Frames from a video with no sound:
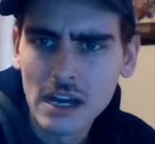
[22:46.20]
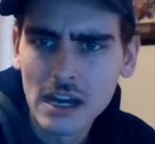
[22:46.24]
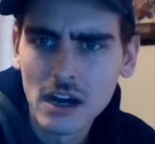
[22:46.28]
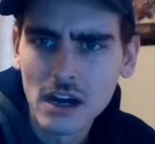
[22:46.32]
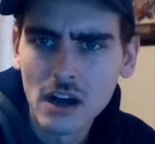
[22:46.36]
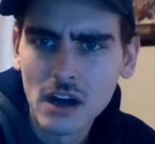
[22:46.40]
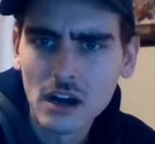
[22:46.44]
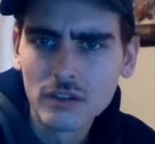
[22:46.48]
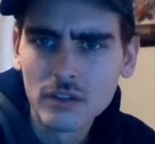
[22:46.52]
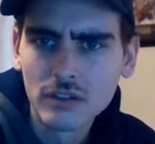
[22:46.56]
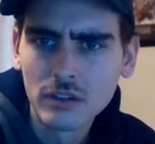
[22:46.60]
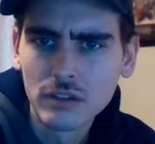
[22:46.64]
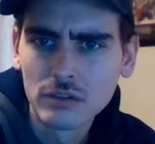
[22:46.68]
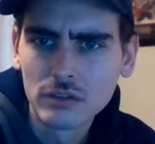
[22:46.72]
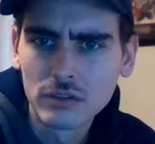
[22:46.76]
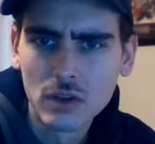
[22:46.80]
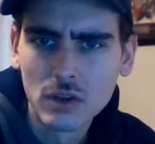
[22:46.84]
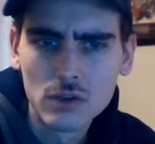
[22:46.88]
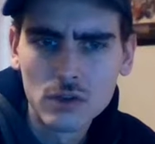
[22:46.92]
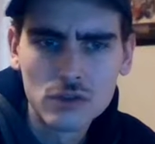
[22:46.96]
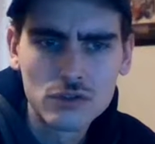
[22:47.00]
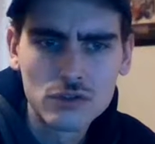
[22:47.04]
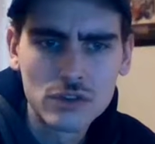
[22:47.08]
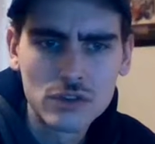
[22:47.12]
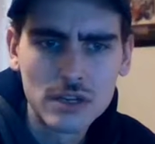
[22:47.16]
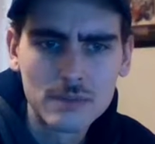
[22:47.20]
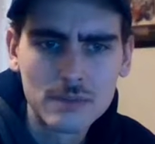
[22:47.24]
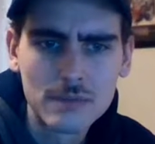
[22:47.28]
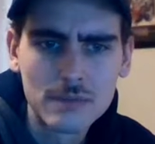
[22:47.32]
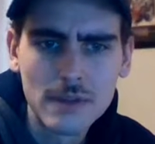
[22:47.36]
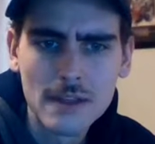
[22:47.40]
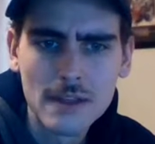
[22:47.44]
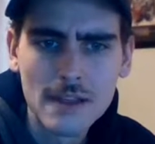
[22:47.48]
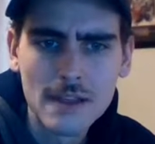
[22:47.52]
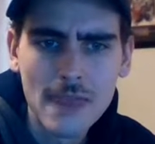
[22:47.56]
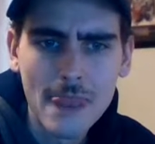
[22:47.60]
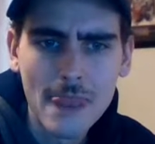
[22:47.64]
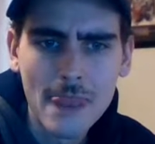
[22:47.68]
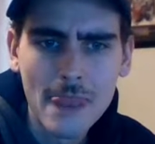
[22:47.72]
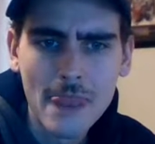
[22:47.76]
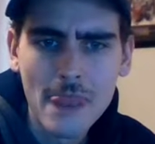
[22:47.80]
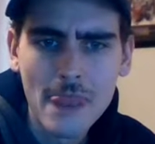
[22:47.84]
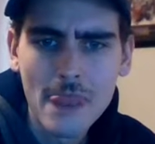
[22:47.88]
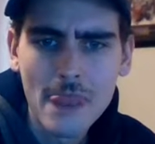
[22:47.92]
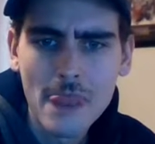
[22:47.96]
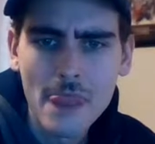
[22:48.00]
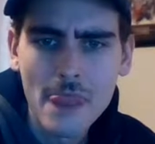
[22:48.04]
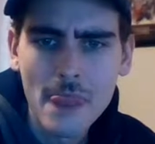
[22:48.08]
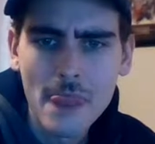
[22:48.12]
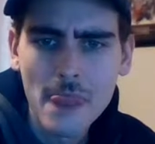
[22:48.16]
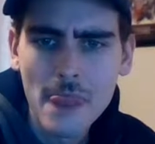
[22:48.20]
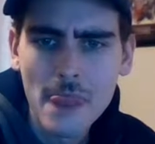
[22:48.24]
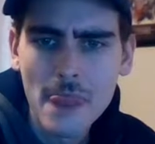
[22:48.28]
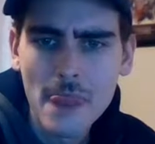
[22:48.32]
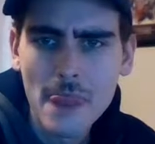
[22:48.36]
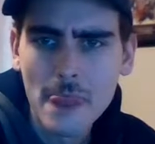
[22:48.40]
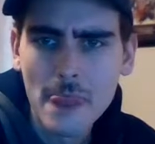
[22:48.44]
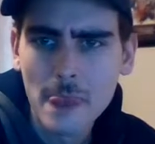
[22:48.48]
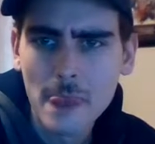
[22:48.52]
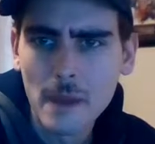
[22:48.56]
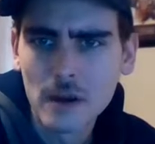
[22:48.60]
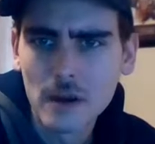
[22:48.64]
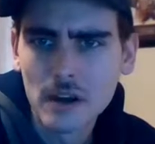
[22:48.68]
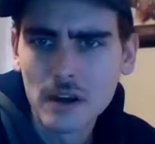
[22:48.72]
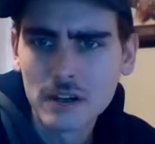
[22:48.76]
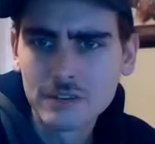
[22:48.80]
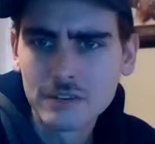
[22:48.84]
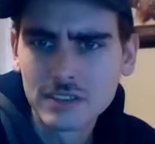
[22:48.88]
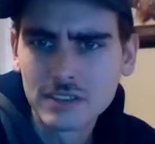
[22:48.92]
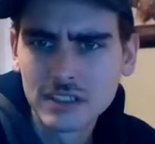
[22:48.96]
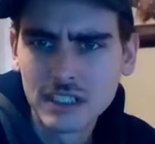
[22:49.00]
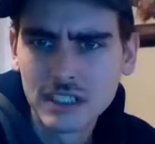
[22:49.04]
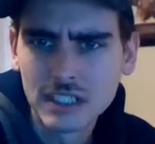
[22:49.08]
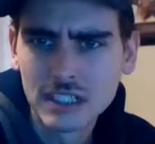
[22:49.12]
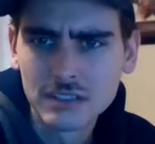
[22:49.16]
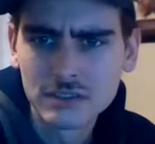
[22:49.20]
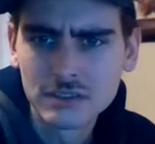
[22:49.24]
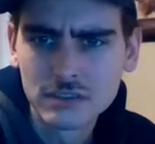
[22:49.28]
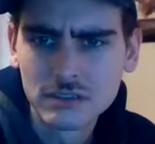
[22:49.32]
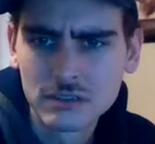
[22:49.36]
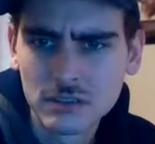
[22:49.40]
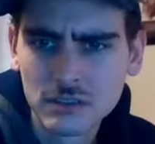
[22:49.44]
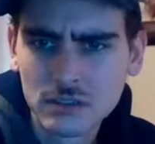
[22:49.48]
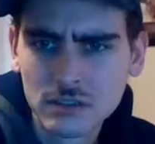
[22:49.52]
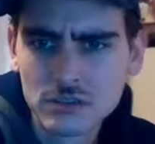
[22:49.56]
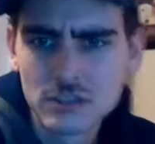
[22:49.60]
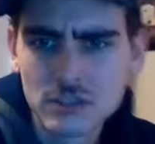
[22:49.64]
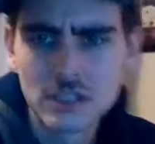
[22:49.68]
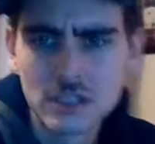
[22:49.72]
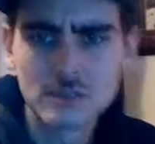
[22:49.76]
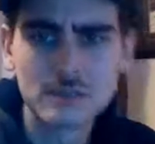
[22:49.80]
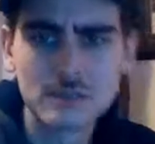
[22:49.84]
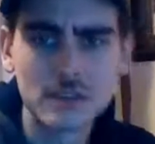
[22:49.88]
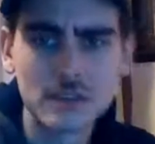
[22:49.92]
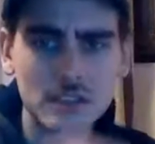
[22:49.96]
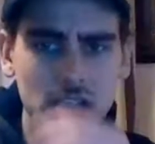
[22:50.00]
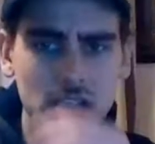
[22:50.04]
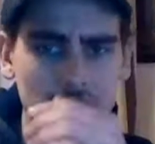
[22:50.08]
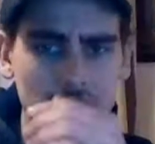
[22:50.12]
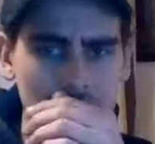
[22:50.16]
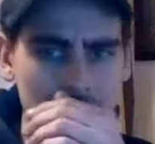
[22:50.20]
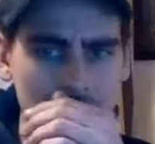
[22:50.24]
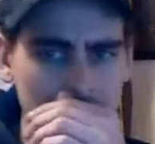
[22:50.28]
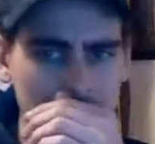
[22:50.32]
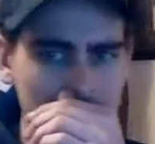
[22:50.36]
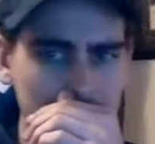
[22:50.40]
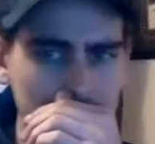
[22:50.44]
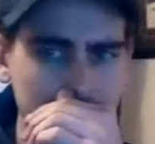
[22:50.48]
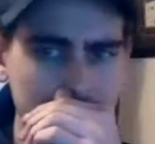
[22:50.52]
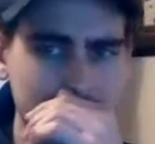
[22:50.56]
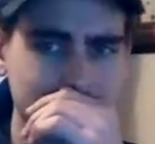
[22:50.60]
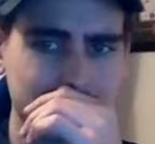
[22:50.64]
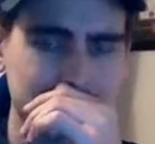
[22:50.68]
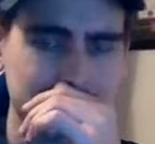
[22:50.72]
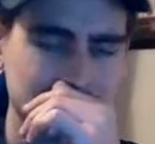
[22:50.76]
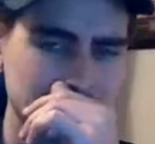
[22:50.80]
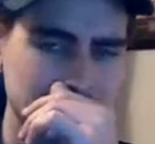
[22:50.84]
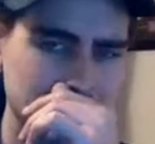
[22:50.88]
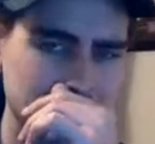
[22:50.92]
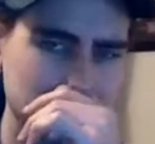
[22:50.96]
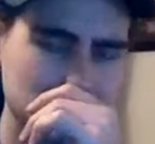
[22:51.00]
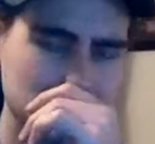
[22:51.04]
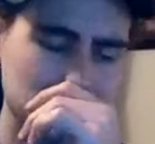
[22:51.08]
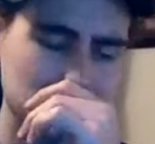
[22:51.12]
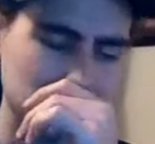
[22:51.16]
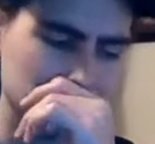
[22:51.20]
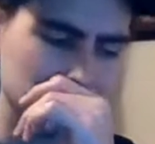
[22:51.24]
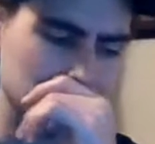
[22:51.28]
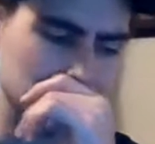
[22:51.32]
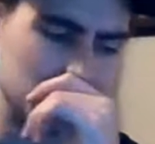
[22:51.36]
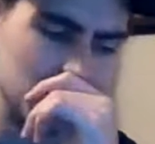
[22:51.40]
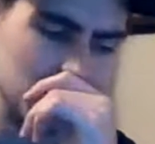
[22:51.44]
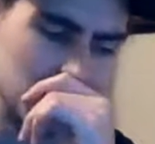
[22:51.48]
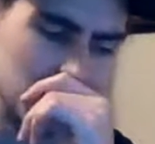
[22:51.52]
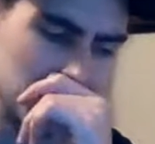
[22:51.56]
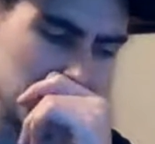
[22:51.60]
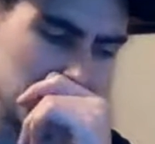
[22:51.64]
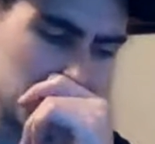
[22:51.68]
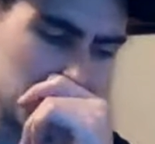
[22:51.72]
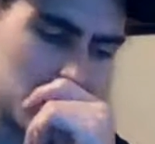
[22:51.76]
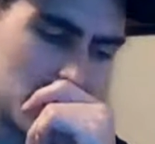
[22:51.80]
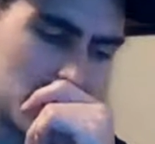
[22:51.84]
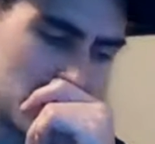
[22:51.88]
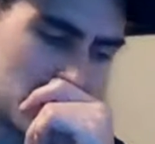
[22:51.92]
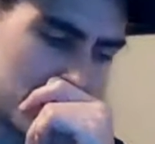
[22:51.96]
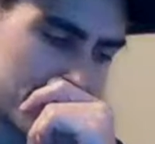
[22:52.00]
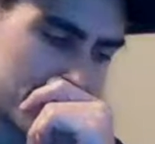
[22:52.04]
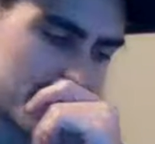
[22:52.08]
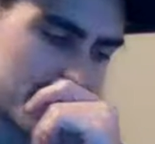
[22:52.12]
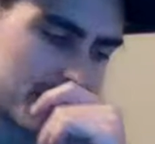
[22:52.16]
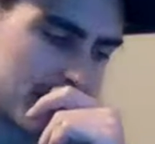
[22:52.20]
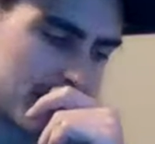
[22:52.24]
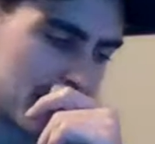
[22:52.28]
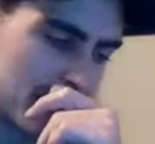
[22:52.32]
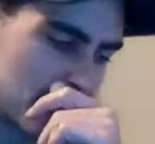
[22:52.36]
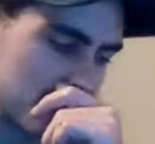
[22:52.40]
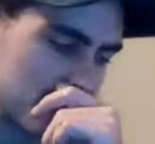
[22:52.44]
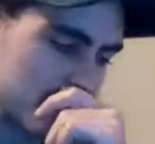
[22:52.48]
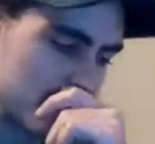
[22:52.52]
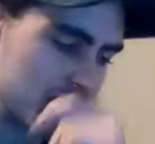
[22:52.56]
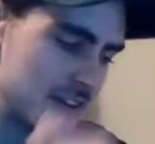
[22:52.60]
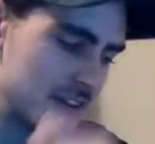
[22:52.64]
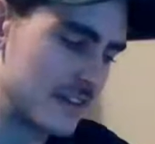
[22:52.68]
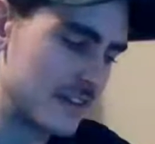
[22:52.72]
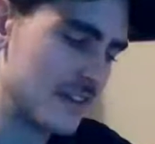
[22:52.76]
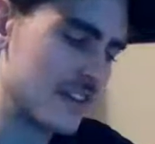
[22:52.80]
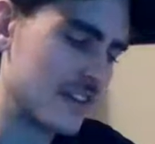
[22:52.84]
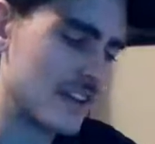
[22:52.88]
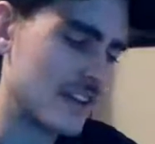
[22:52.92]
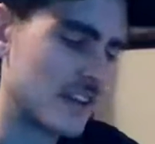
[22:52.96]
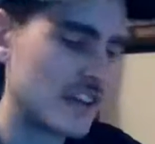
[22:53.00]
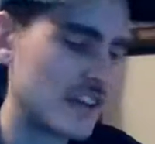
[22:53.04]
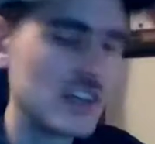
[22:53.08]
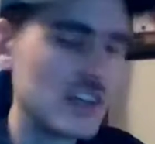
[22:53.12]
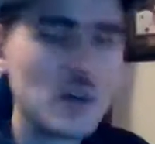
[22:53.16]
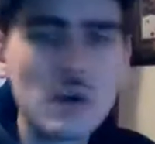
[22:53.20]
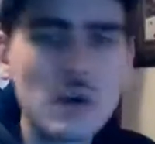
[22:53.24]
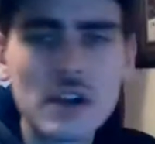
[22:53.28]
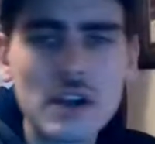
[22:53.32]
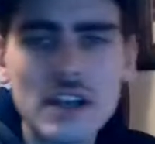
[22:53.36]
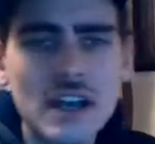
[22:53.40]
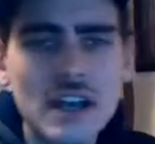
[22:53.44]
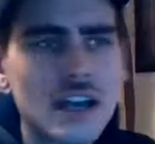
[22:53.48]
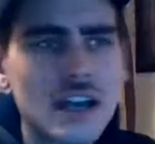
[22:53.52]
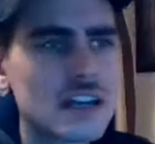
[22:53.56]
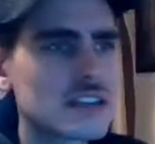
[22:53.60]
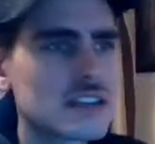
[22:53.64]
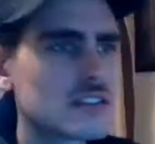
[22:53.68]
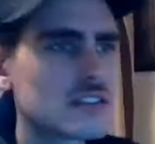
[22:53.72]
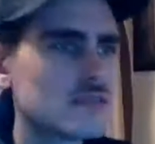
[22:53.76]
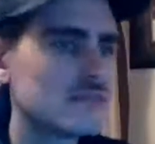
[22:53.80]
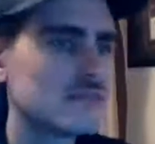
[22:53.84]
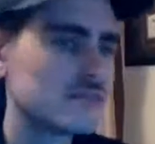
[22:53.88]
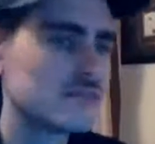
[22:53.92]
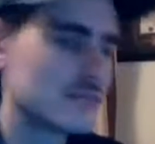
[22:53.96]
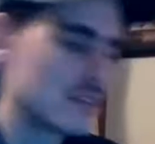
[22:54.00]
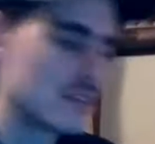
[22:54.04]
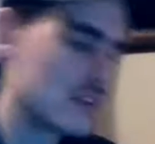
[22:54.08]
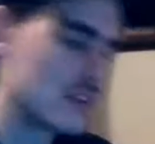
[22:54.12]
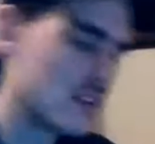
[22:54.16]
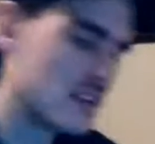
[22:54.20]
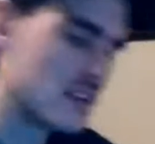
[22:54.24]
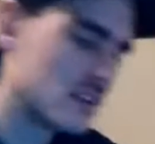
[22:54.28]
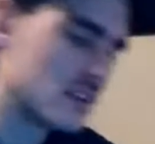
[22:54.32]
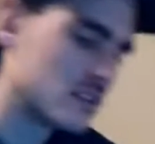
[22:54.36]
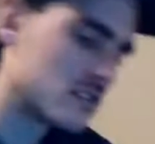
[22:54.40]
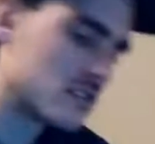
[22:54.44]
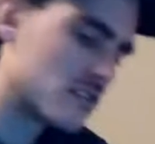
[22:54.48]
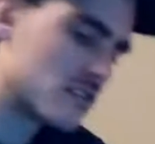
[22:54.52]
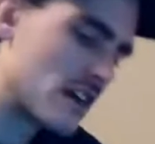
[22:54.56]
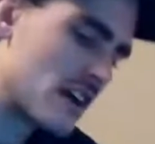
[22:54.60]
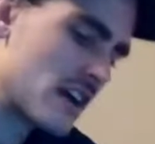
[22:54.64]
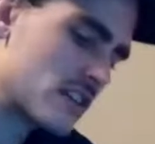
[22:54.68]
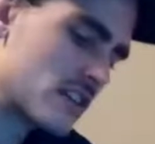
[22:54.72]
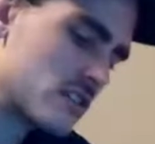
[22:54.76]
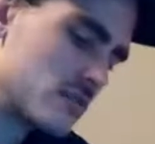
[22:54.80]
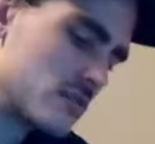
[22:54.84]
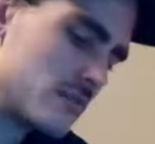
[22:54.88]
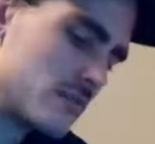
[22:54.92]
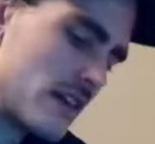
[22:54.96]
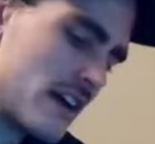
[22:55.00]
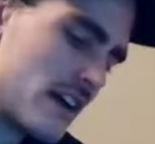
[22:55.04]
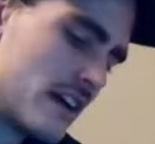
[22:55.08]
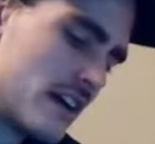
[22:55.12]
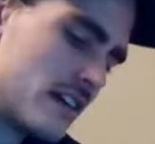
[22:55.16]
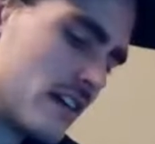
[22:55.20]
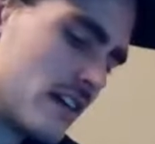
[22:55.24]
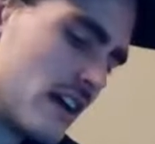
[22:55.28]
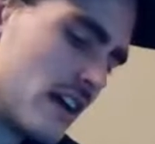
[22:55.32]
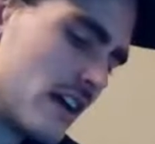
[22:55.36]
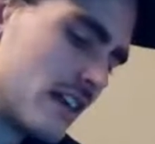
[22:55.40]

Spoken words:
Awful road trip. Awful road trip. They're coming off of, this is going to be a tough spot for, you know what, guys? Scratch them that.